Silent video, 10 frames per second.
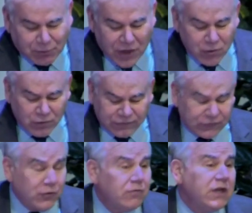brother was
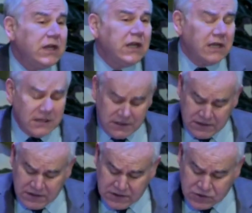too needy
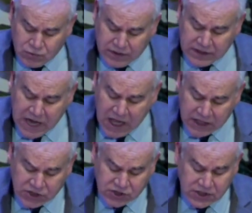to
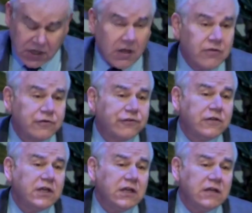acknowledge the other's
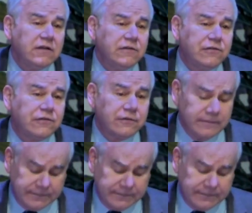needs.